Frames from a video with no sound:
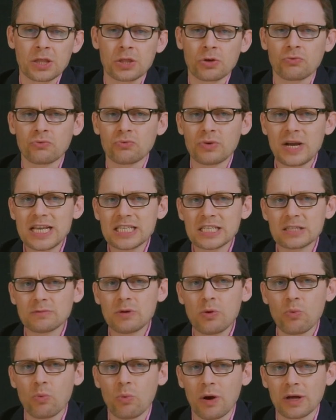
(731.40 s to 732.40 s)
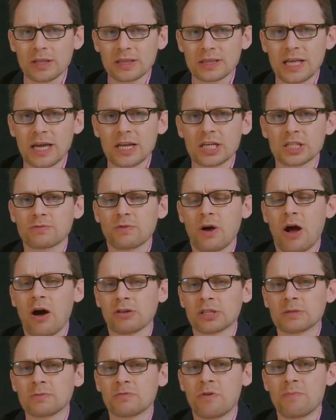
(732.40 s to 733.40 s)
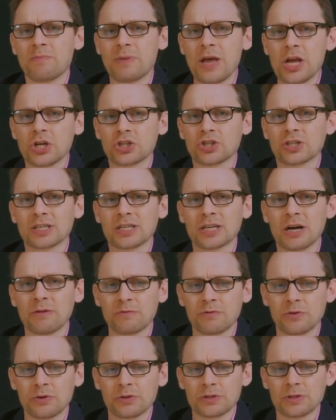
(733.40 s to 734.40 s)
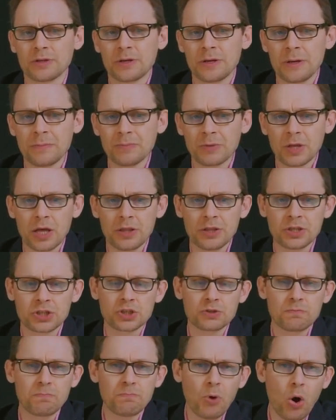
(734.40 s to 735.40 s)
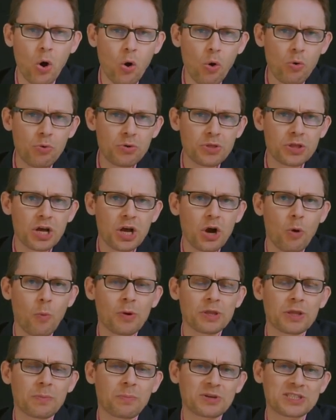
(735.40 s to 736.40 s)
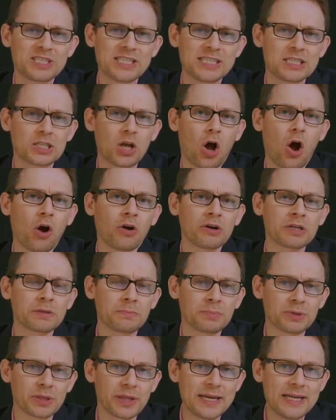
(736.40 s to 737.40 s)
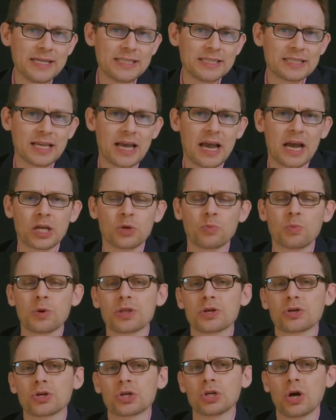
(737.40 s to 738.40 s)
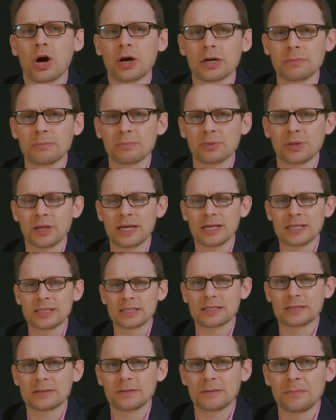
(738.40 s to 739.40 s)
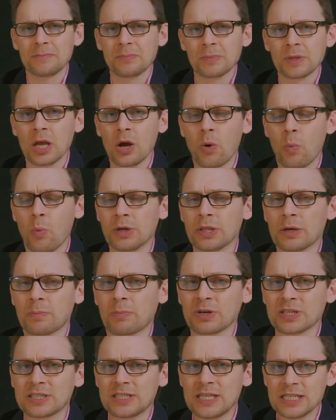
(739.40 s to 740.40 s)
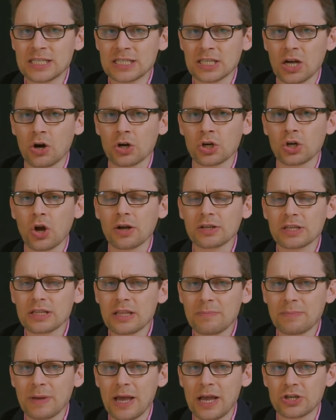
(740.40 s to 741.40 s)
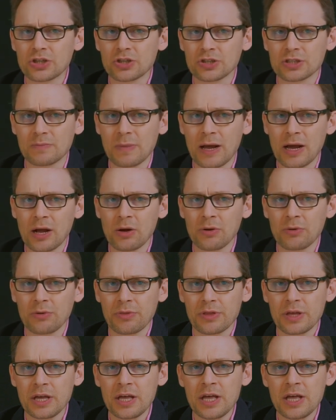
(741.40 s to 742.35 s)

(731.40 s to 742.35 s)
The reason we want that is for ultimate patient comfort. This is both when the prostheses are in place and when they're not in place. When the prostheses are not in the patient's mouth,